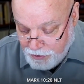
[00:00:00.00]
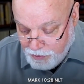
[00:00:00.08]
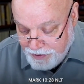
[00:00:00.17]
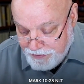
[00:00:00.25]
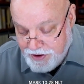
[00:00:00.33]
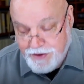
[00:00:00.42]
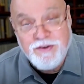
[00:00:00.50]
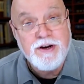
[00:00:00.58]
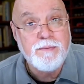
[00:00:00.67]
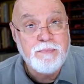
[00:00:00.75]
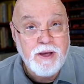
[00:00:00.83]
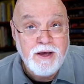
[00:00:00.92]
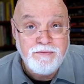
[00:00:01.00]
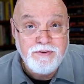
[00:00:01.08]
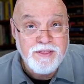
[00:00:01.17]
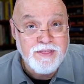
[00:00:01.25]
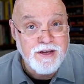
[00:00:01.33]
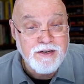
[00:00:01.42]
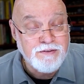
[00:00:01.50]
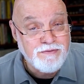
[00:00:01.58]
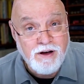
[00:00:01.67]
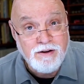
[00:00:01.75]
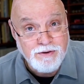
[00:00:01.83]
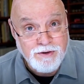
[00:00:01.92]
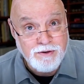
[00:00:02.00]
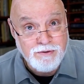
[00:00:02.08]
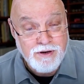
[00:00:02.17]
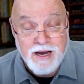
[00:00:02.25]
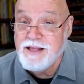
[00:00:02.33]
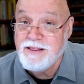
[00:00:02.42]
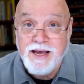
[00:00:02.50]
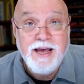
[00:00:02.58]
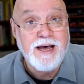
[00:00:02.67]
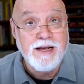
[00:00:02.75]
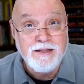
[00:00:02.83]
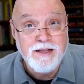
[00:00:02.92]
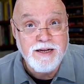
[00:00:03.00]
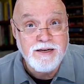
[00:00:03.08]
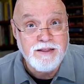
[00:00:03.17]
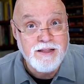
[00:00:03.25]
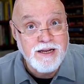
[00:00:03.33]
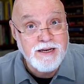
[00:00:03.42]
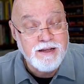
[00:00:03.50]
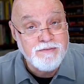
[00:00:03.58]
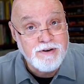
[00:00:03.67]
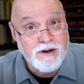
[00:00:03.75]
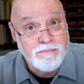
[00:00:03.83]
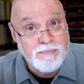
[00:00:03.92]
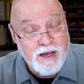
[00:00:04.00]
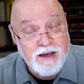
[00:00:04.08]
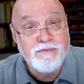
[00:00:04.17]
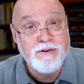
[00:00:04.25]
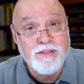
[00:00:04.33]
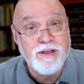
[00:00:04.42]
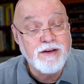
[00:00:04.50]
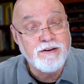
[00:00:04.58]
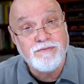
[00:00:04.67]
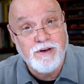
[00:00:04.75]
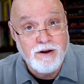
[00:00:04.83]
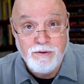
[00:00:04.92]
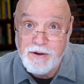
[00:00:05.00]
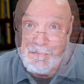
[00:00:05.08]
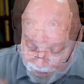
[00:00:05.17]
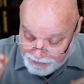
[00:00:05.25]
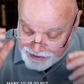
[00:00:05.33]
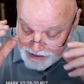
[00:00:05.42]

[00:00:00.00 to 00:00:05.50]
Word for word: we've given up everything to follow you. And they had. They, they'd given up everything to follow him. But